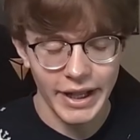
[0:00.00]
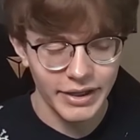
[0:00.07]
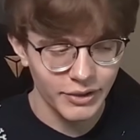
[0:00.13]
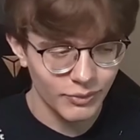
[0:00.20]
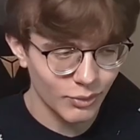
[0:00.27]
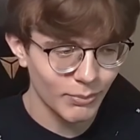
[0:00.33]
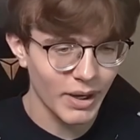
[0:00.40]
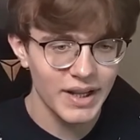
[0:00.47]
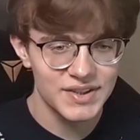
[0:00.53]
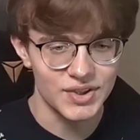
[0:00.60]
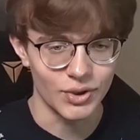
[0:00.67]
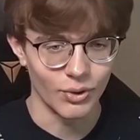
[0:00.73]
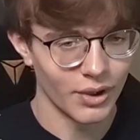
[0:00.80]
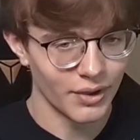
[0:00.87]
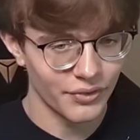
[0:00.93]
it reminds
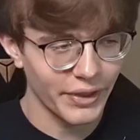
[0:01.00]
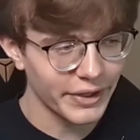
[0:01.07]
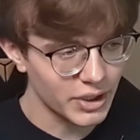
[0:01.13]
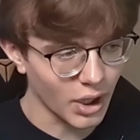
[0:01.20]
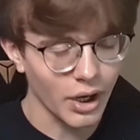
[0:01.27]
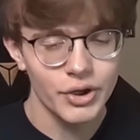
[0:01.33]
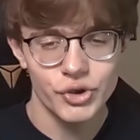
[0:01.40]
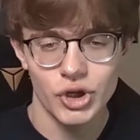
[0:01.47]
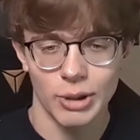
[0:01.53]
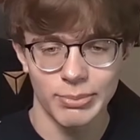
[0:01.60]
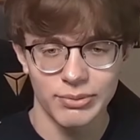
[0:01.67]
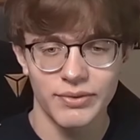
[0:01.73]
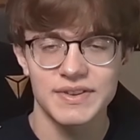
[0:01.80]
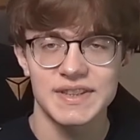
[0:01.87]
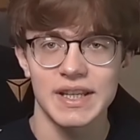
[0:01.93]
you, they got in
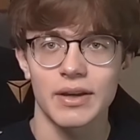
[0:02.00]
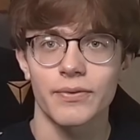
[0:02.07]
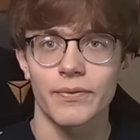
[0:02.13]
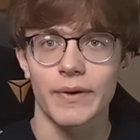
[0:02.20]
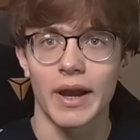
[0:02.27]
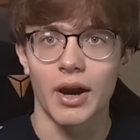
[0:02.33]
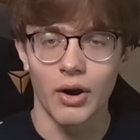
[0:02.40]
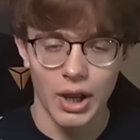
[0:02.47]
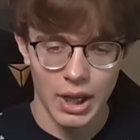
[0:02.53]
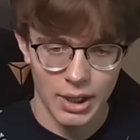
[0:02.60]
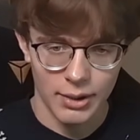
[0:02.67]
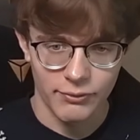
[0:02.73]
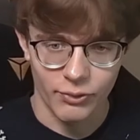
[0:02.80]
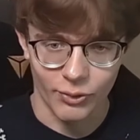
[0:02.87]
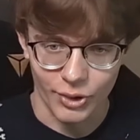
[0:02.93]
trouble with TfL
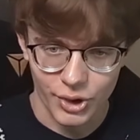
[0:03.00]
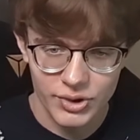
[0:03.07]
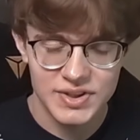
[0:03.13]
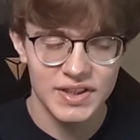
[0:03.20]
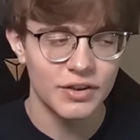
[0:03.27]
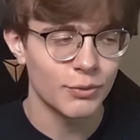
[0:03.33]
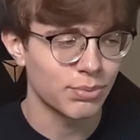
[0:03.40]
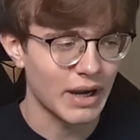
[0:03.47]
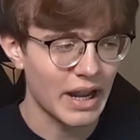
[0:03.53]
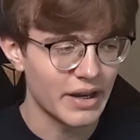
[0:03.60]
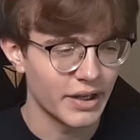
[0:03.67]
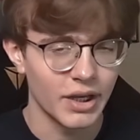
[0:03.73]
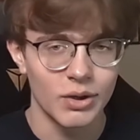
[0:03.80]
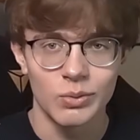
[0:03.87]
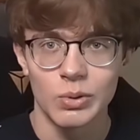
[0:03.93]
for using their
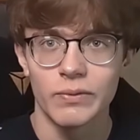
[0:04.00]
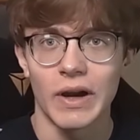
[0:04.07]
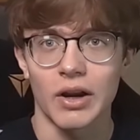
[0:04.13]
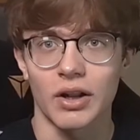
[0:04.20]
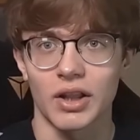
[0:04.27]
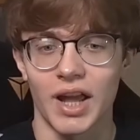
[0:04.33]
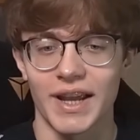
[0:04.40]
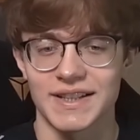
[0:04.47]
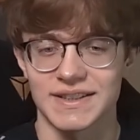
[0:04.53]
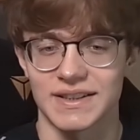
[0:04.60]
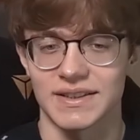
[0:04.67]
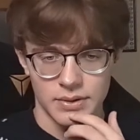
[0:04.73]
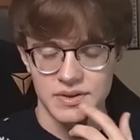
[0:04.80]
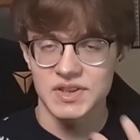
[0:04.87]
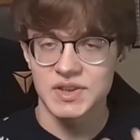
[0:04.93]
branding without a
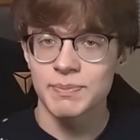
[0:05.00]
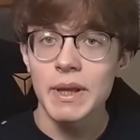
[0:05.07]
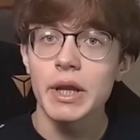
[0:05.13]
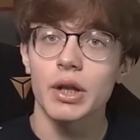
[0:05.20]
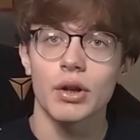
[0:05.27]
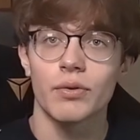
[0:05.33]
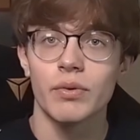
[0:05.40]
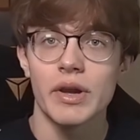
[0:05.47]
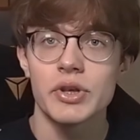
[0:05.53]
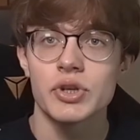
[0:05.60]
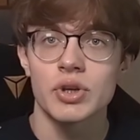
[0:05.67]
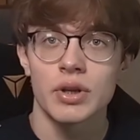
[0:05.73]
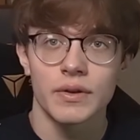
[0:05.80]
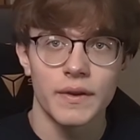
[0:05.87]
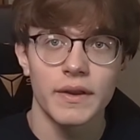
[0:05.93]
license. And speaking of
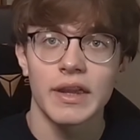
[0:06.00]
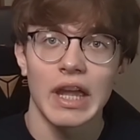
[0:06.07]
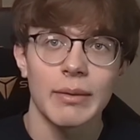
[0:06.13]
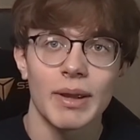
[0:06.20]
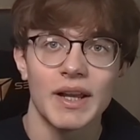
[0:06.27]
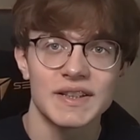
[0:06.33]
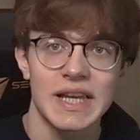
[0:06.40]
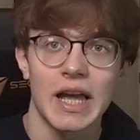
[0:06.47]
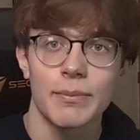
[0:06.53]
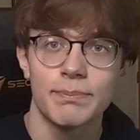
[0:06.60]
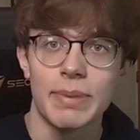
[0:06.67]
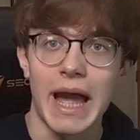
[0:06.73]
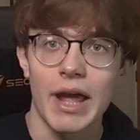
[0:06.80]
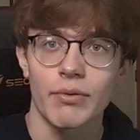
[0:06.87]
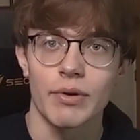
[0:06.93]
which, the game has had
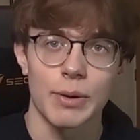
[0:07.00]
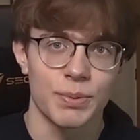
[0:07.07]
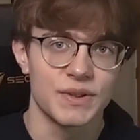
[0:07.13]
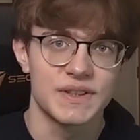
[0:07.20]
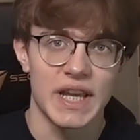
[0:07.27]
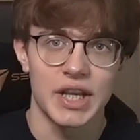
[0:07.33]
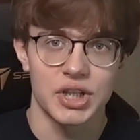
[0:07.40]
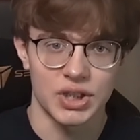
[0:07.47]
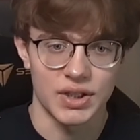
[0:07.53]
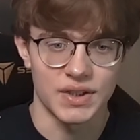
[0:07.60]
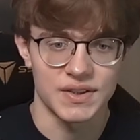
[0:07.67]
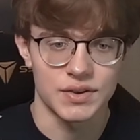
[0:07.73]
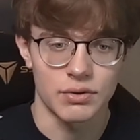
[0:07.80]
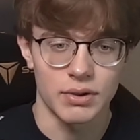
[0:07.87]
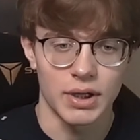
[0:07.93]
bad reputation
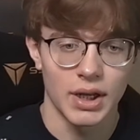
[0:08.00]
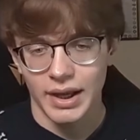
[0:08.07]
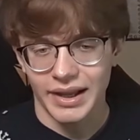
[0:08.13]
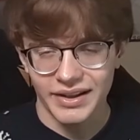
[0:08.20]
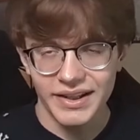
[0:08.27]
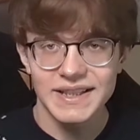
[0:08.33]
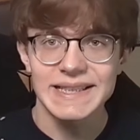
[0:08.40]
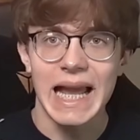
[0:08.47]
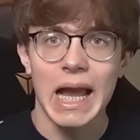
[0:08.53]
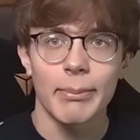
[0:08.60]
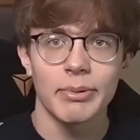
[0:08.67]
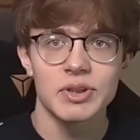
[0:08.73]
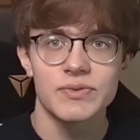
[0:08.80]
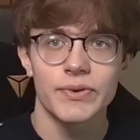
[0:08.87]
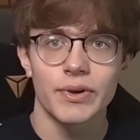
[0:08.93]
history. At least
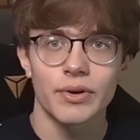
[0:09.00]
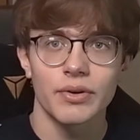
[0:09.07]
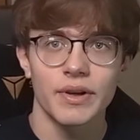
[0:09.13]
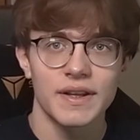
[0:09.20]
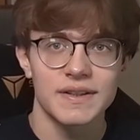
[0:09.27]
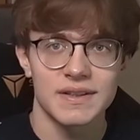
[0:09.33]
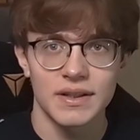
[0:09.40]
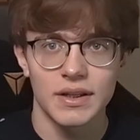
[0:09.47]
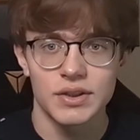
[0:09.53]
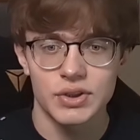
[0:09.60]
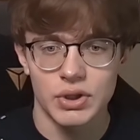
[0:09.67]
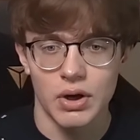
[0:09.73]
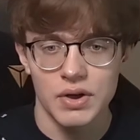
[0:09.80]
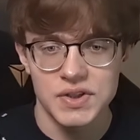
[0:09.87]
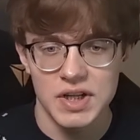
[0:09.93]
Applesville isn't in
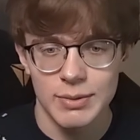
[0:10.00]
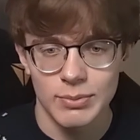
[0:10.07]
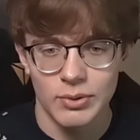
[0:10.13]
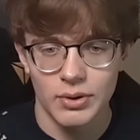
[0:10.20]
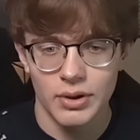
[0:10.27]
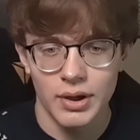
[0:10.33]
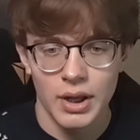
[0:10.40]
charge anymore,